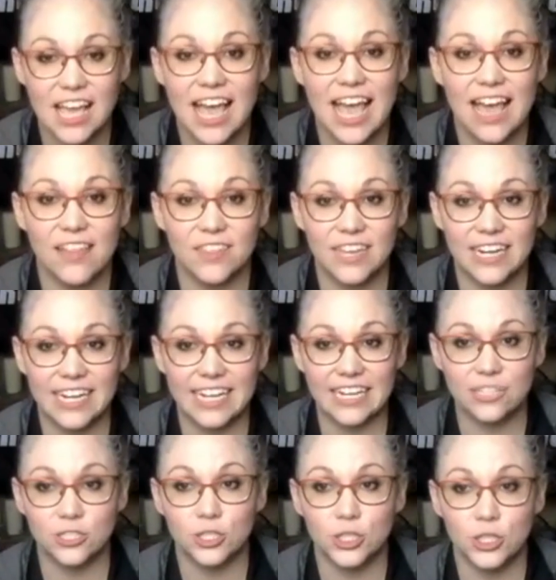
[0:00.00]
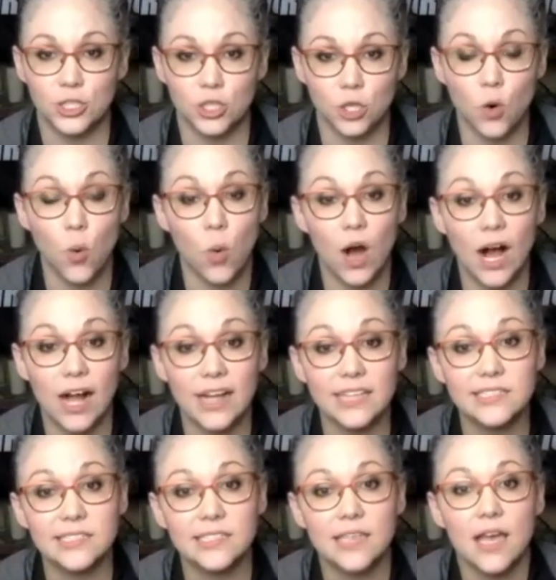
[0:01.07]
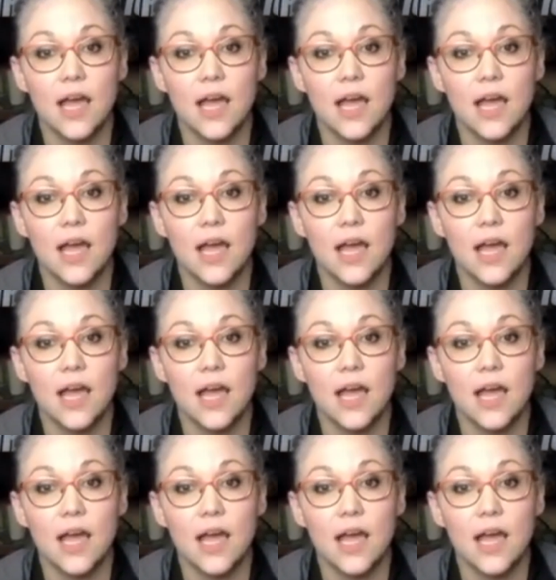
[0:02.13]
and then into your quads,